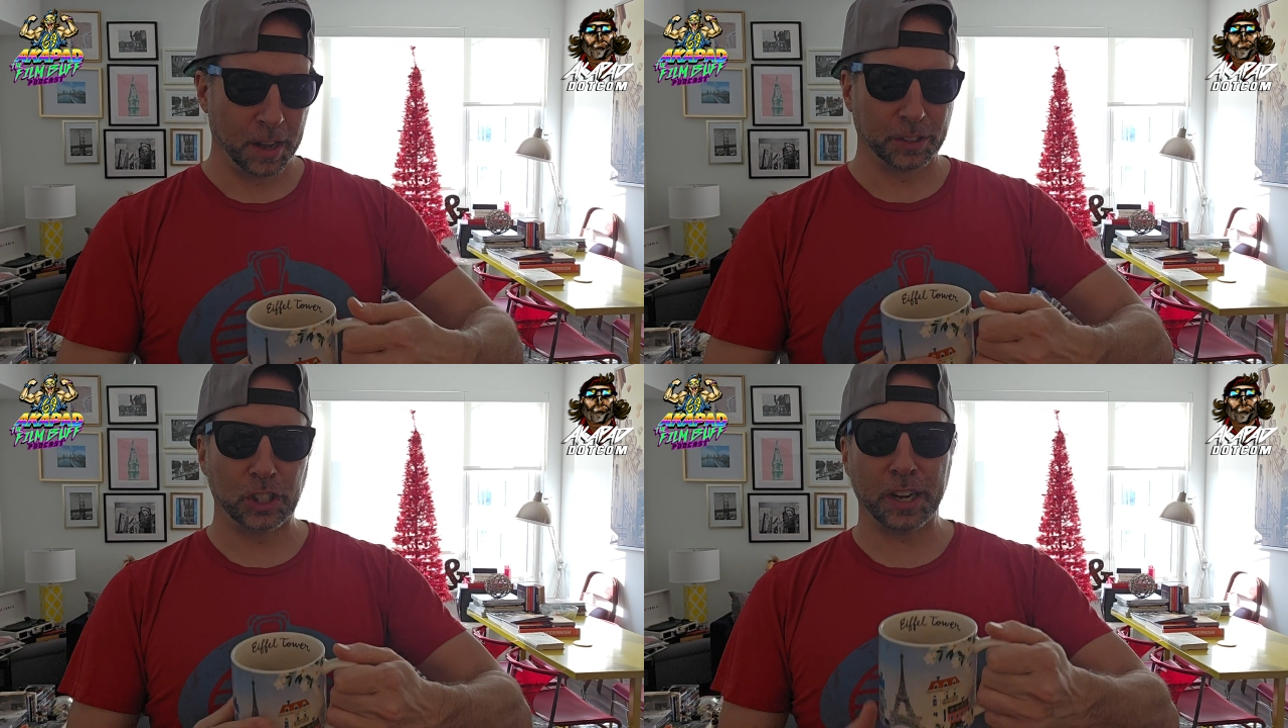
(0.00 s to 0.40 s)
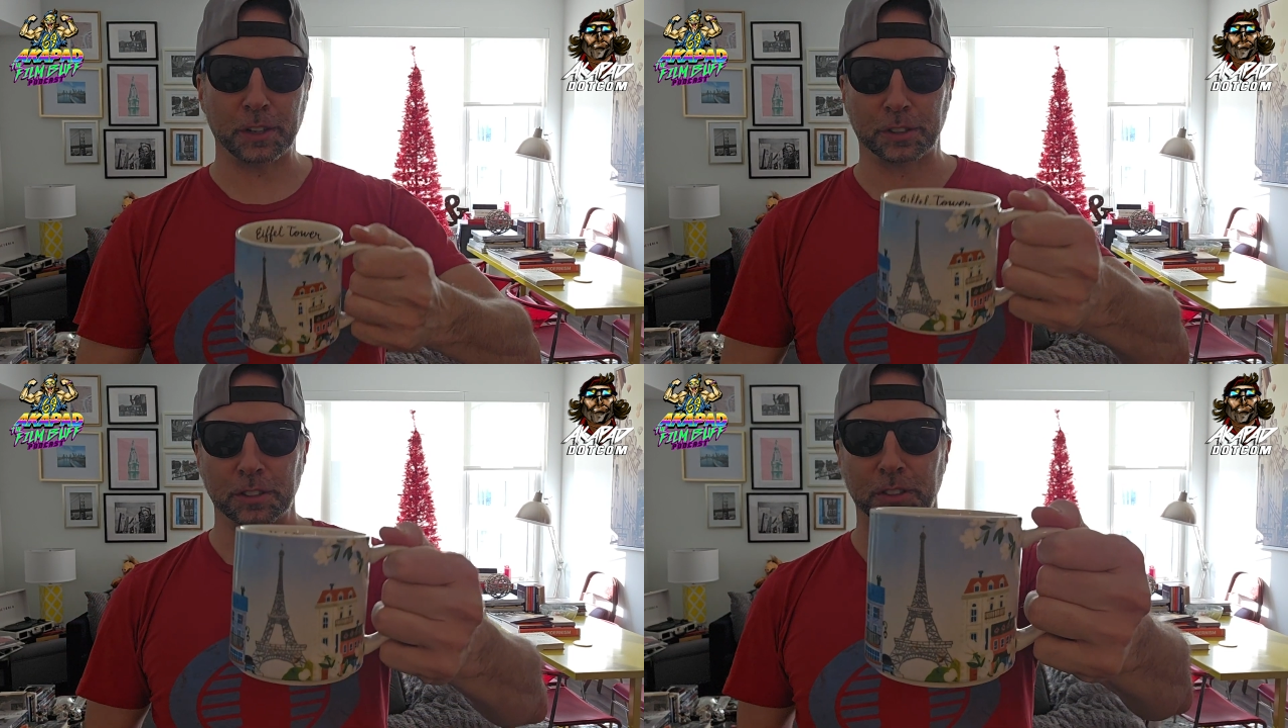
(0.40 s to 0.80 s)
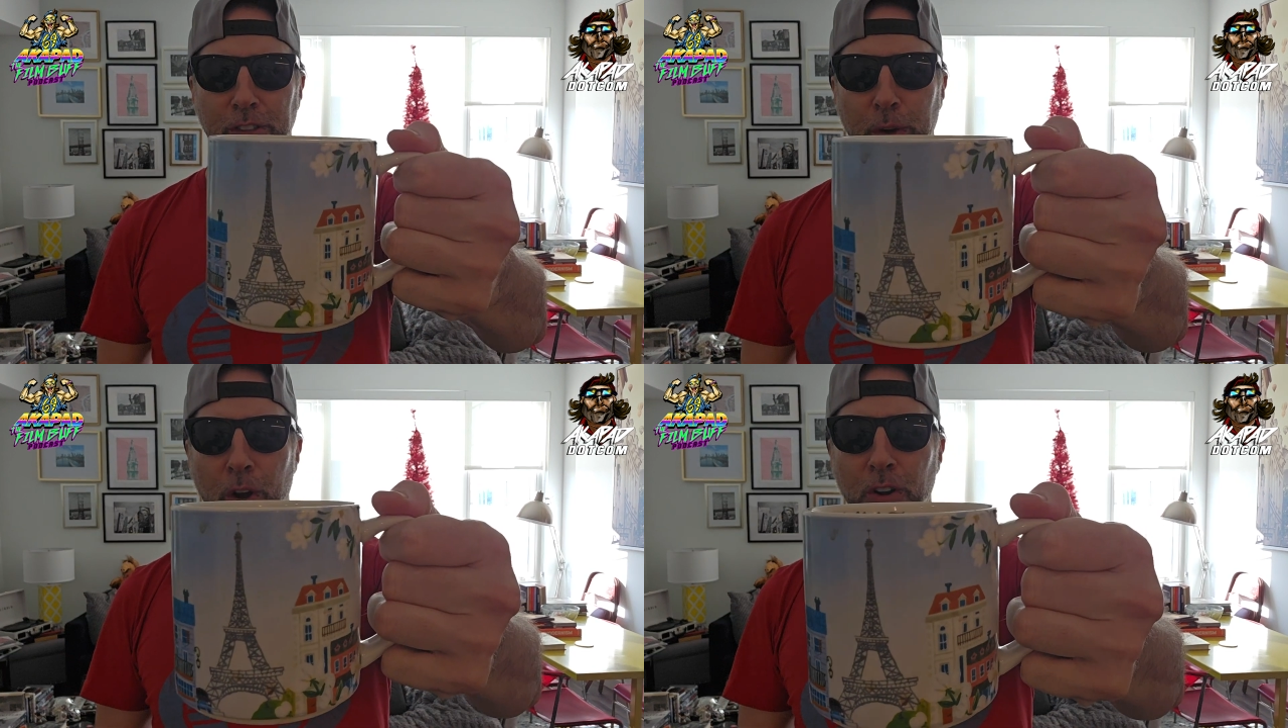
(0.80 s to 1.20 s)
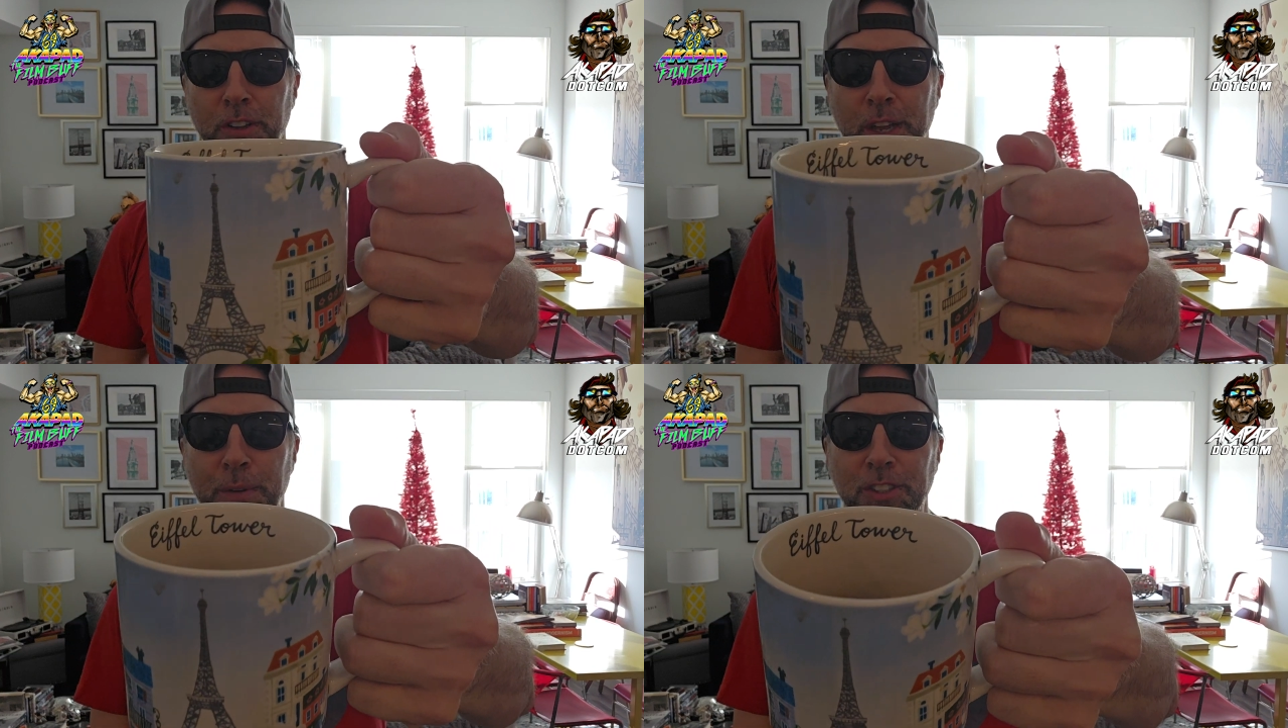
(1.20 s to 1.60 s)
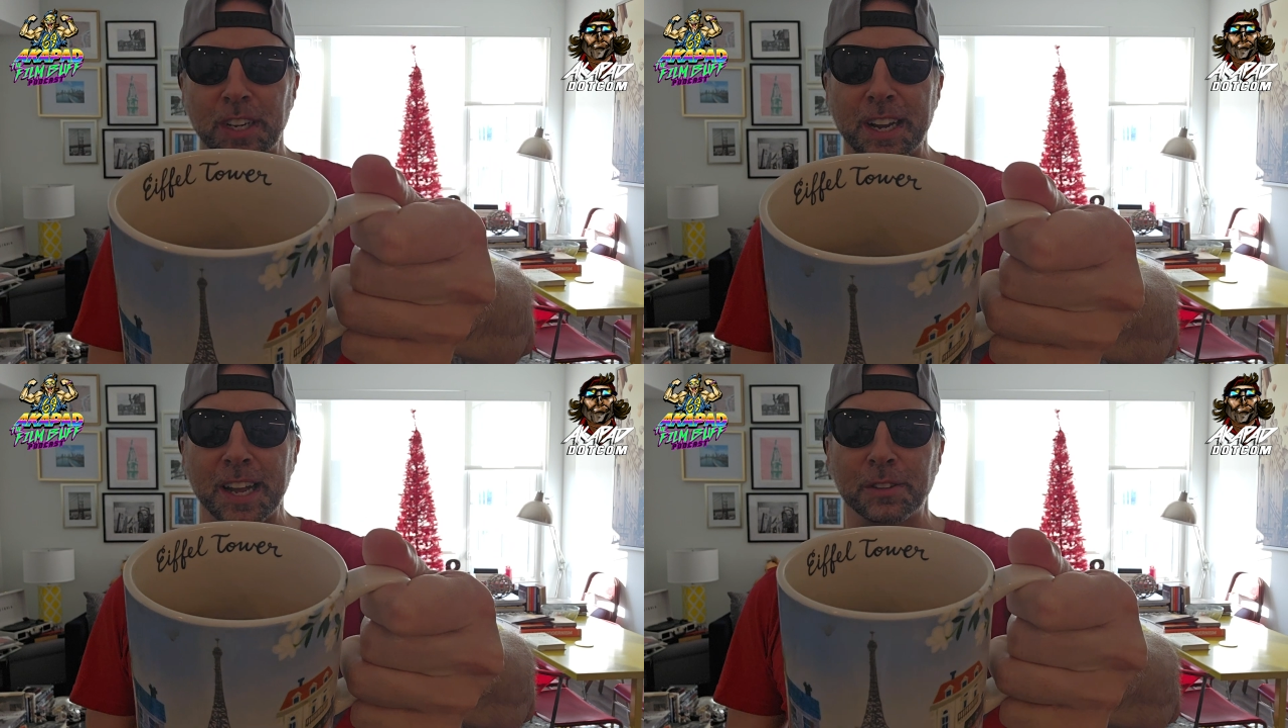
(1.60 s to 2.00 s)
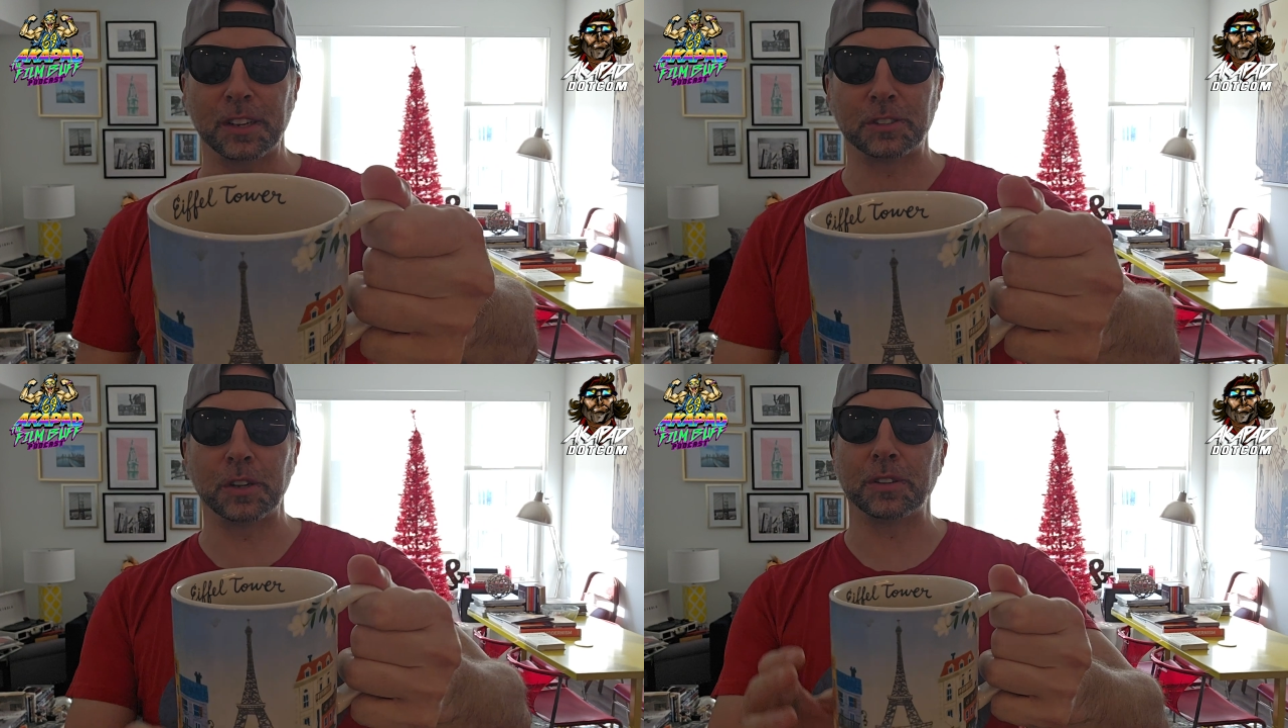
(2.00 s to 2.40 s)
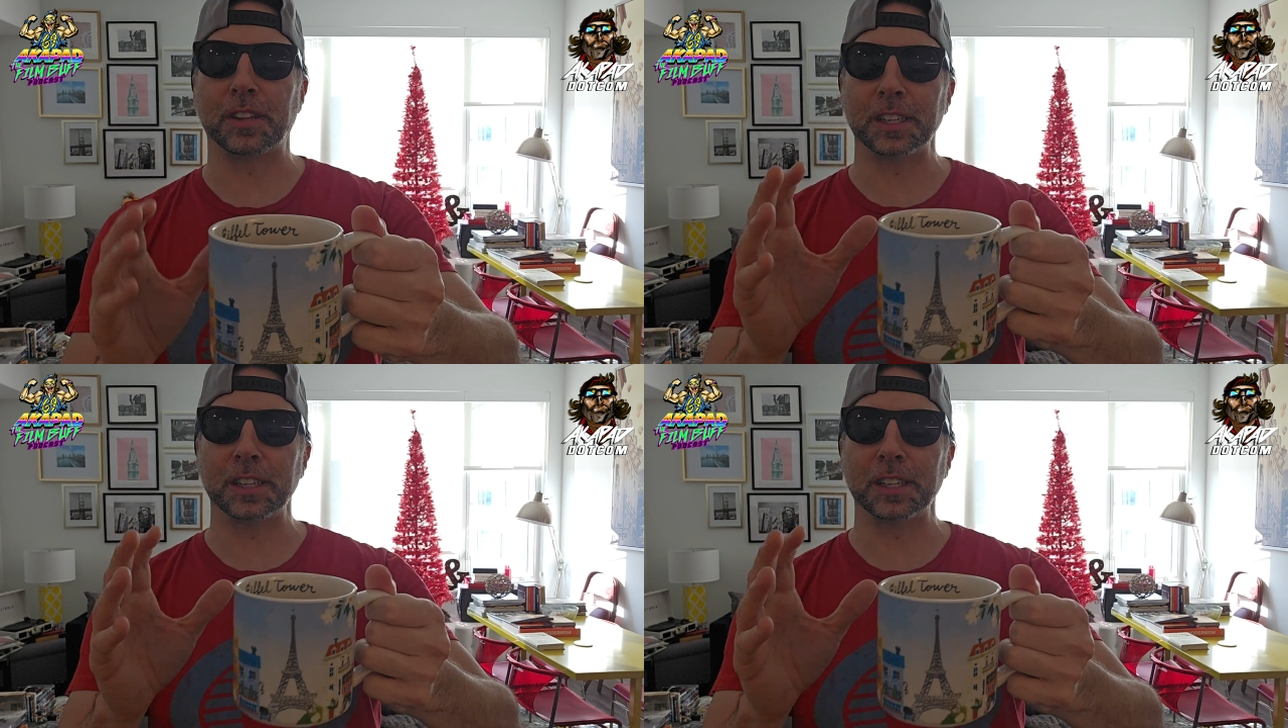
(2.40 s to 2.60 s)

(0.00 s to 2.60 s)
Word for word: Cheers to all of you, and check out the dude.